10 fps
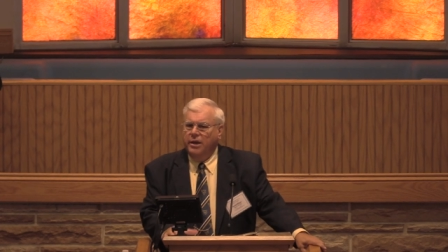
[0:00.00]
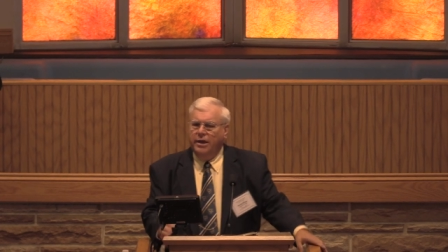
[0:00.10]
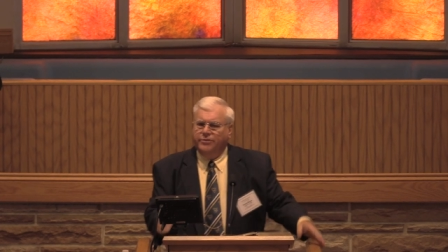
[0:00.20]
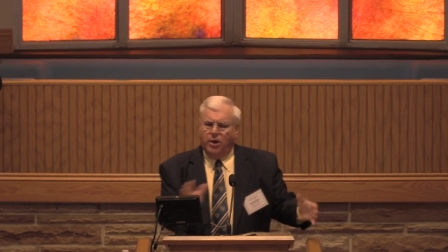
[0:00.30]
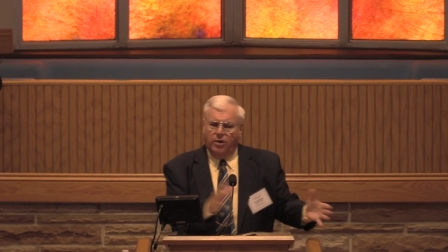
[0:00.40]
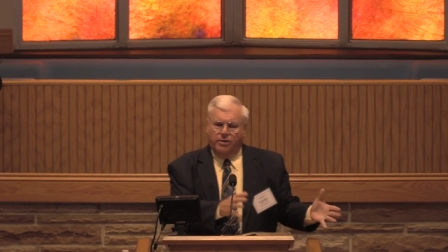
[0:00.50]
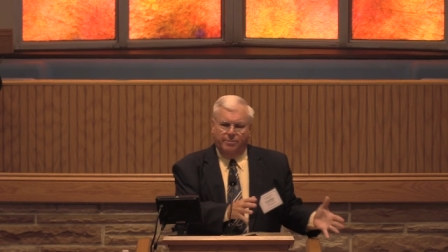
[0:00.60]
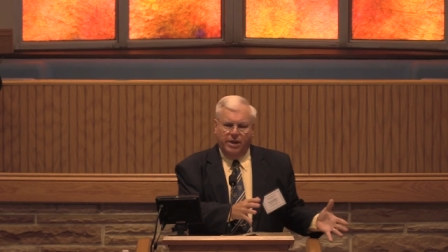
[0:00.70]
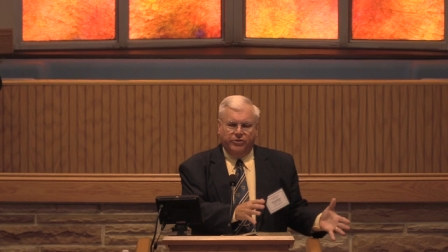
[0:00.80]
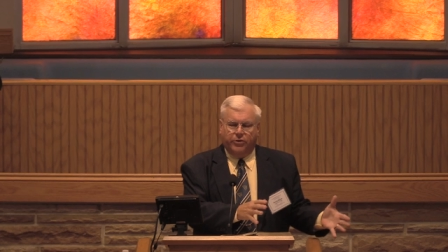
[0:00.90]
He had told
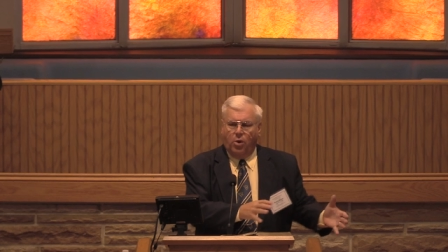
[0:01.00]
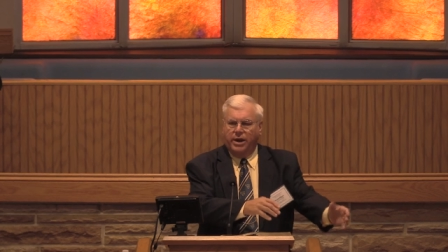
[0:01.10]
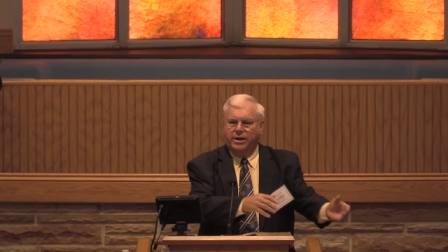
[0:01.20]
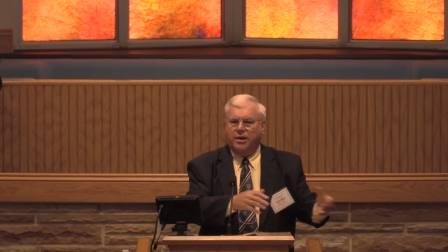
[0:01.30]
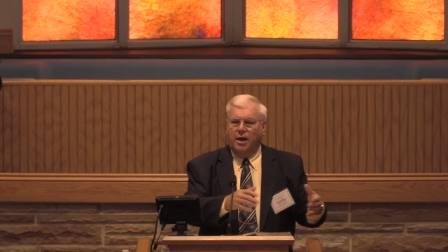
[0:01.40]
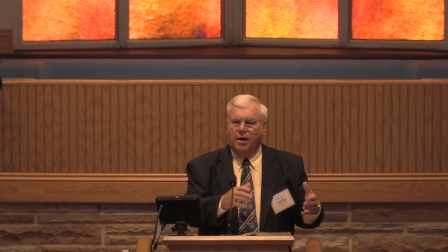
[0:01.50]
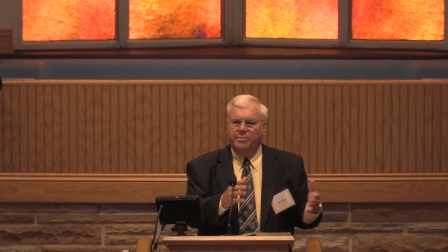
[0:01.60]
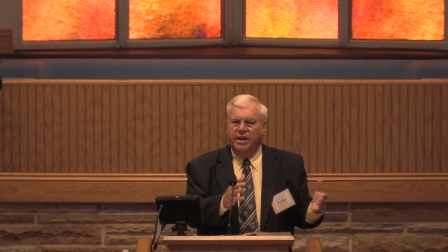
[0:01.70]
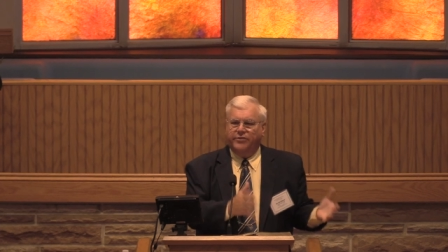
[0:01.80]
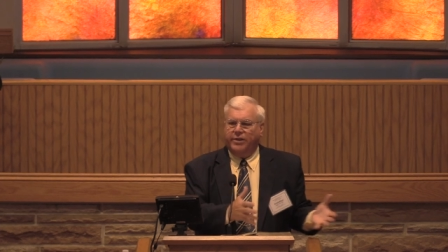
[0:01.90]
them he was going to
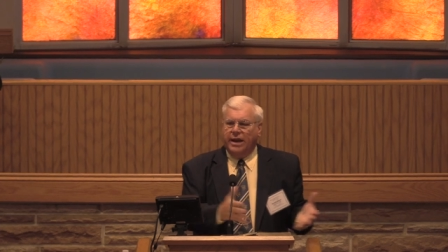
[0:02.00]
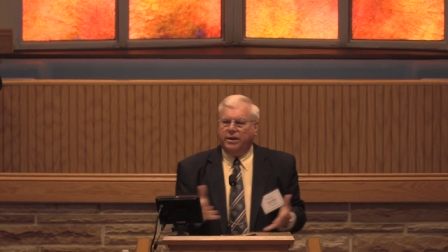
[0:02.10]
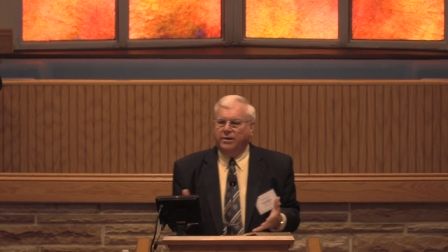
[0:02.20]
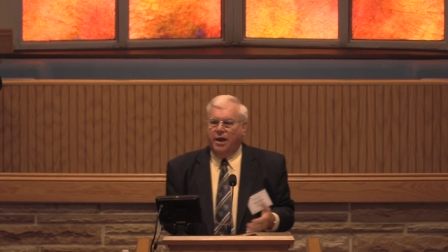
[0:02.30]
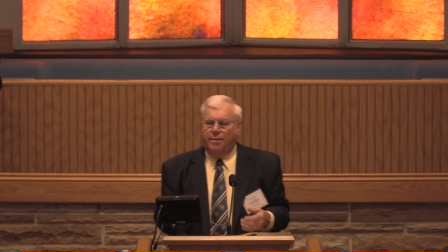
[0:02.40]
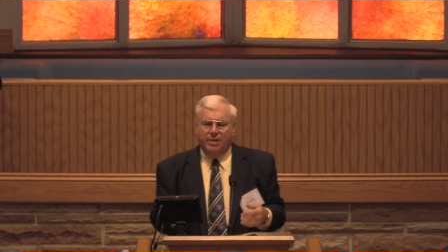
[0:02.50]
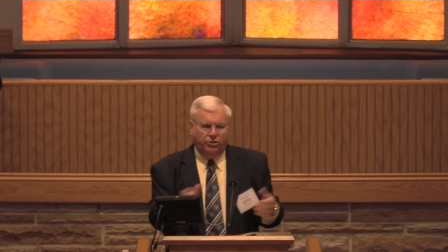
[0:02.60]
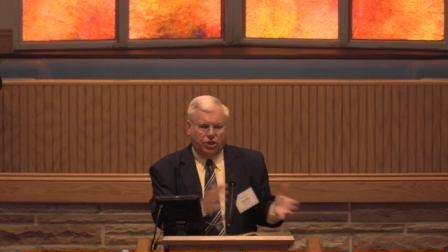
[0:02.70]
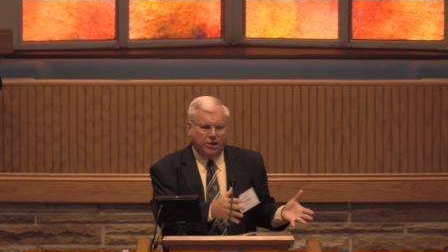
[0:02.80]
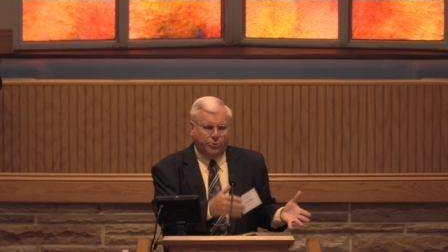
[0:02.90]
come, his second
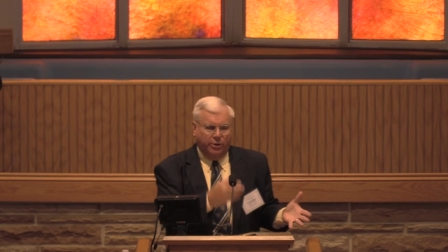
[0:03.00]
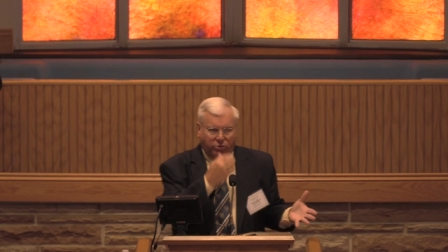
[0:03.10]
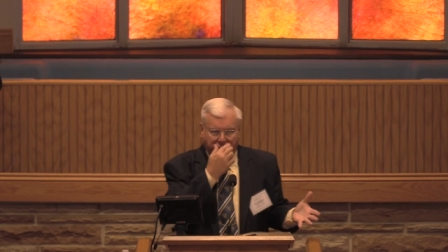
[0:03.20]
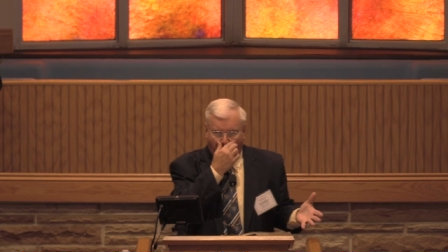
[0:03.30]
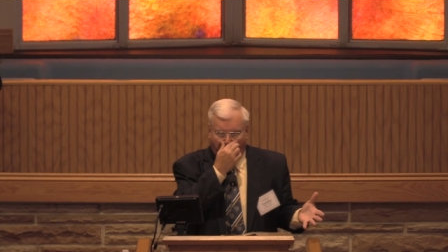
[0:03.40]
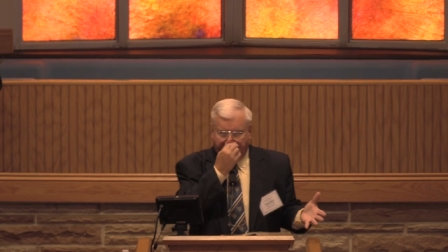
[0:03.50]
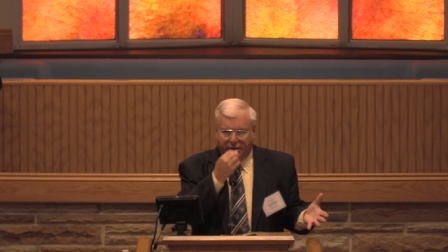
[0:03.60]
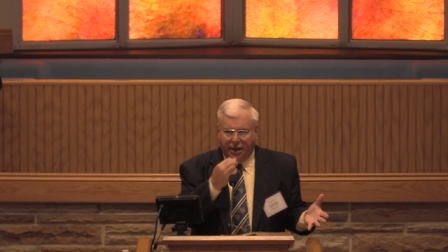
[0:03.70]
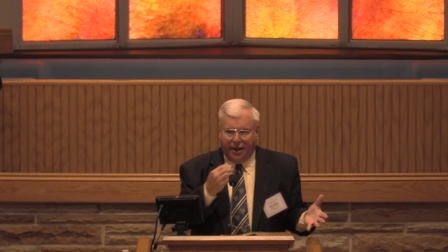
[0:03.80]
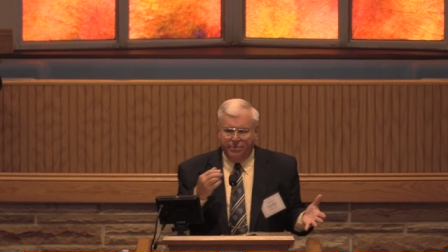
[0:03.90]
coming, judgment was going
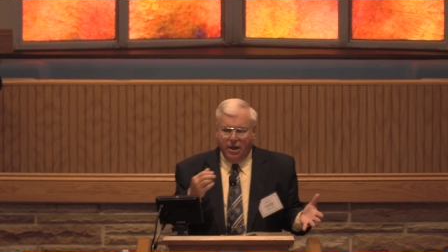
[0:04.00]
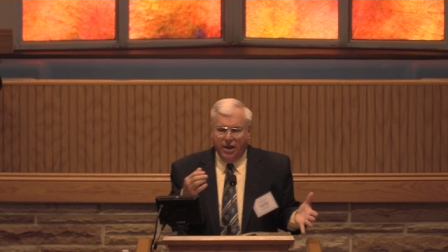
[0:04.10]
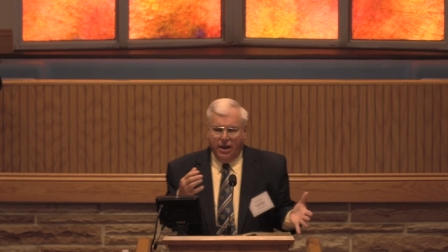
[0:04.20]
to come.